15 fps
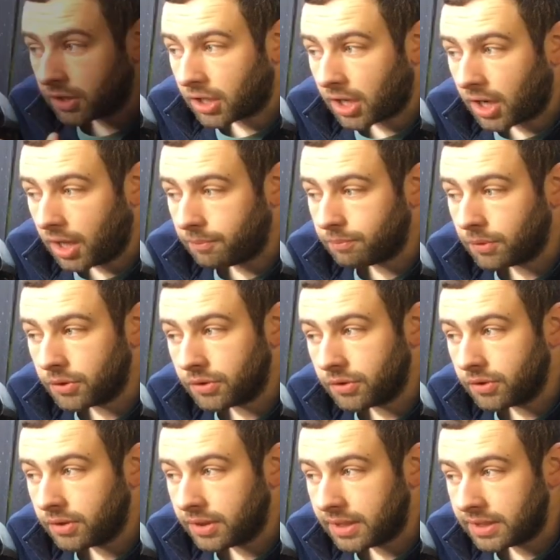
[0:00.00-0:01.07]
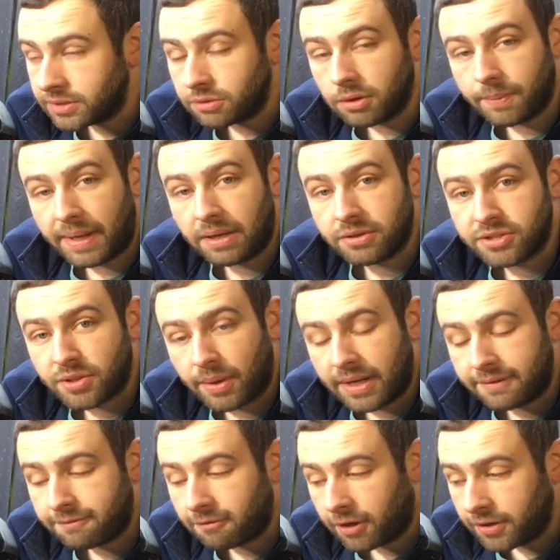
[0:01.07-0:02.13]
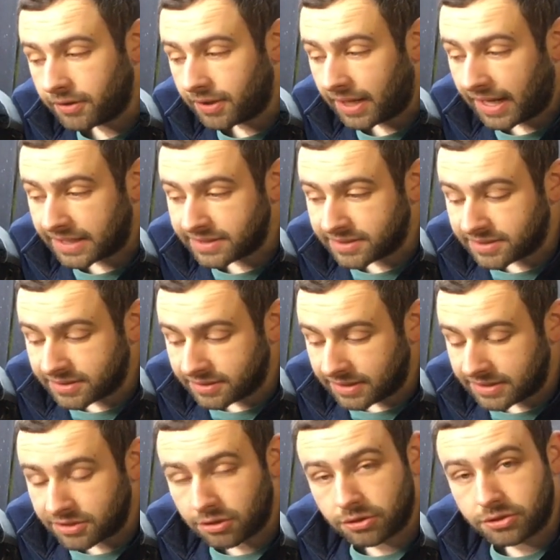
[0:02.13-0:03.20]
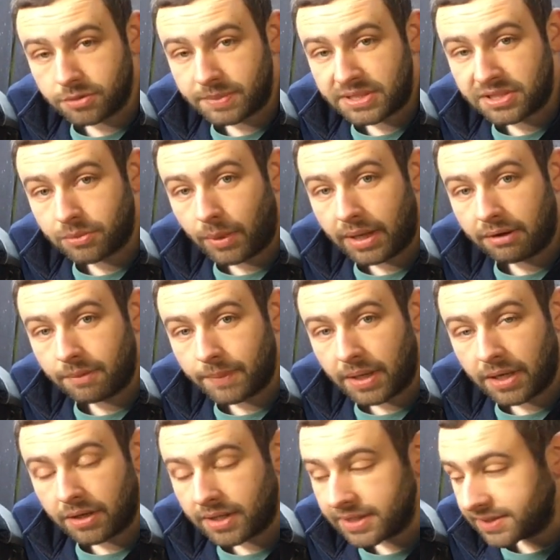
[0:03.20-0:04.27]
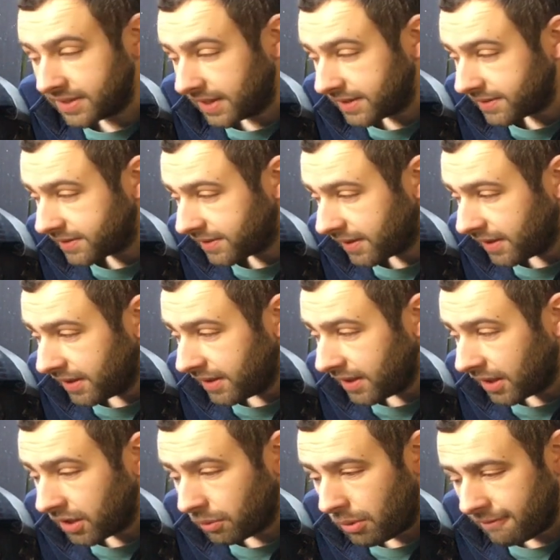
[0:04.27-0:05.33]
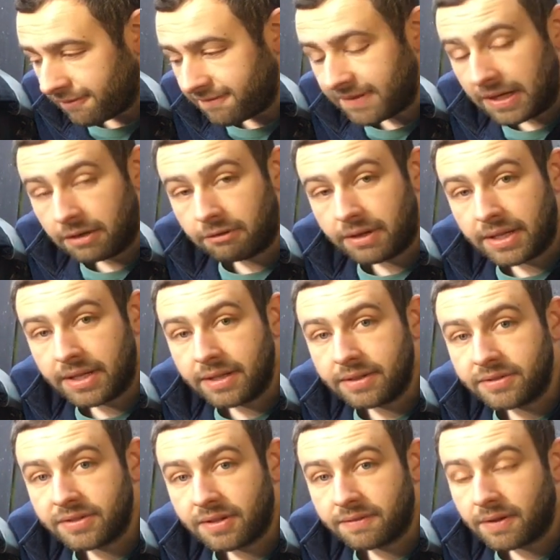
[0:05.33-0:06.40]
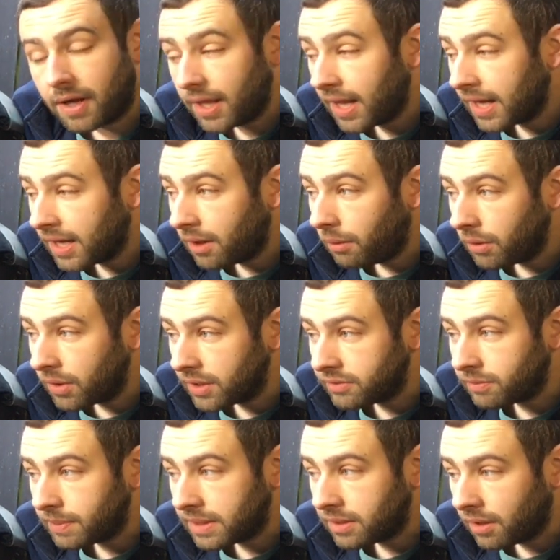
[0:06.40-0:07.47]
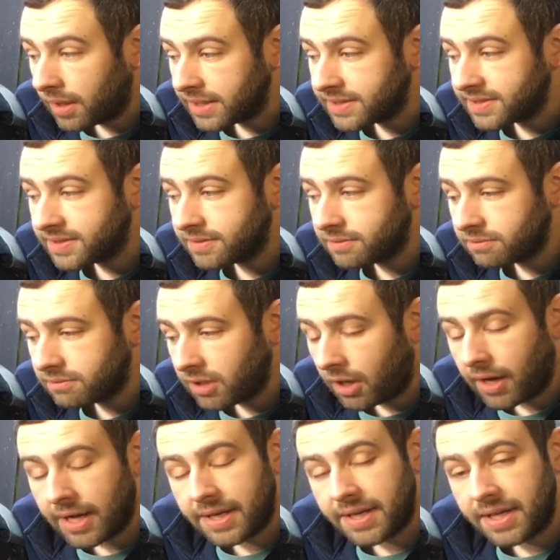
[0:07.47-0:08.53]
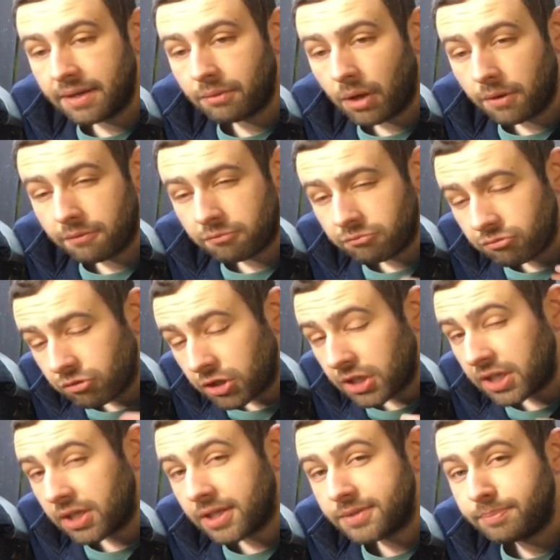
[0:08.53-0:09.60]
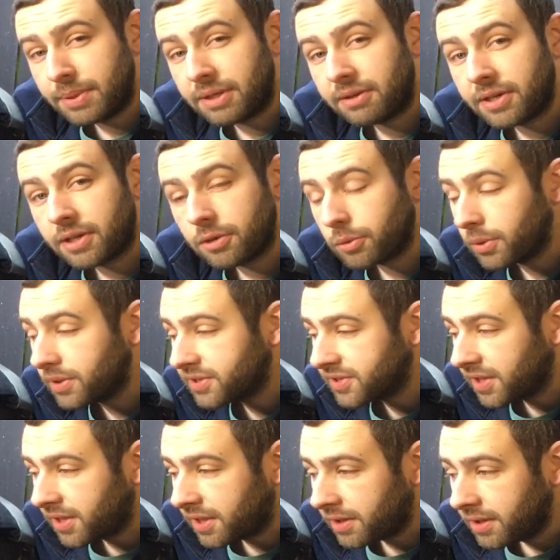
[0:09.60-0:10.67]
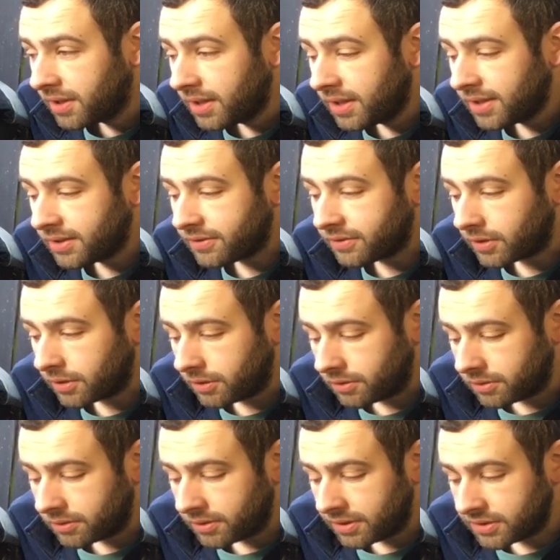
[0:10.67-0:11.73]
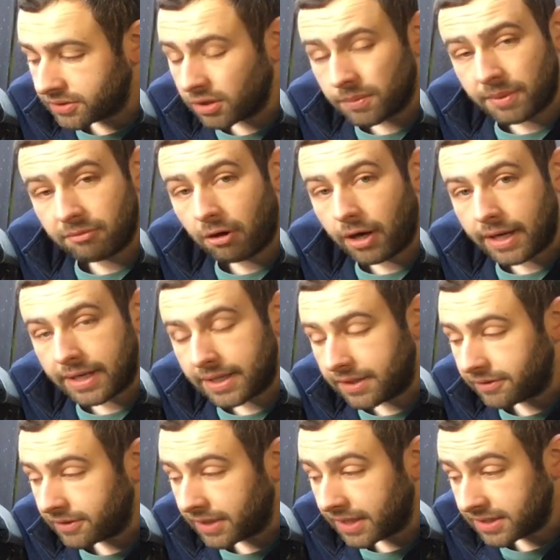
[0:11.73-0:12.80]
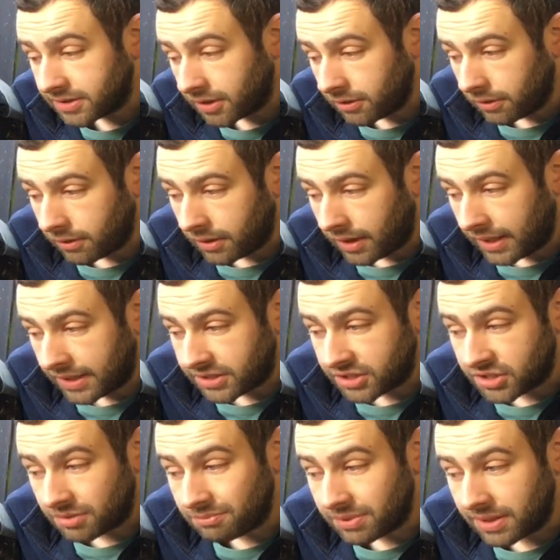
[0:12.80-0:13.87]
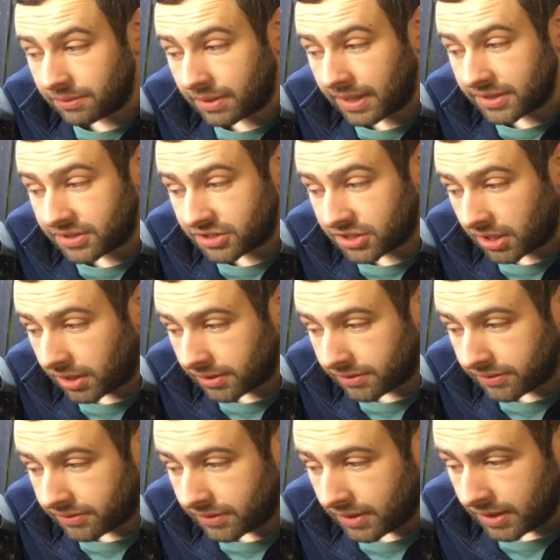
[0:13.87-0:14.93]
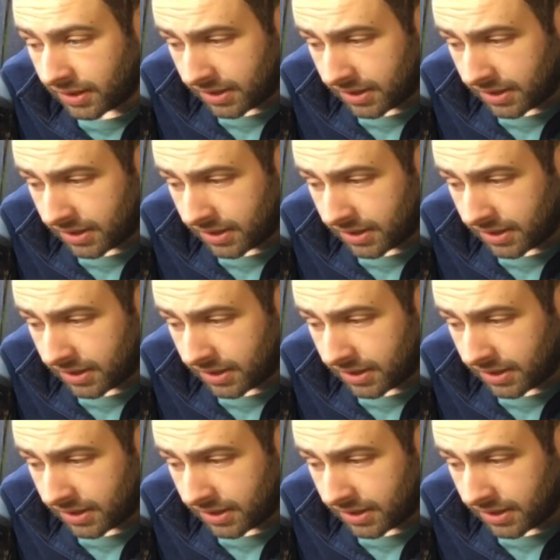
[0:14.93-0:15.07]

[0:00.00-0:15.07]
Clubman is all about square front, and it's got to be square in my eyes, and I don't want filler in it and stuff like that. I want it to be nice, tidy. I'm going for a really nice period look with this car, so it's got to be right at the end of the day, so I had to jump at it when I had the chance.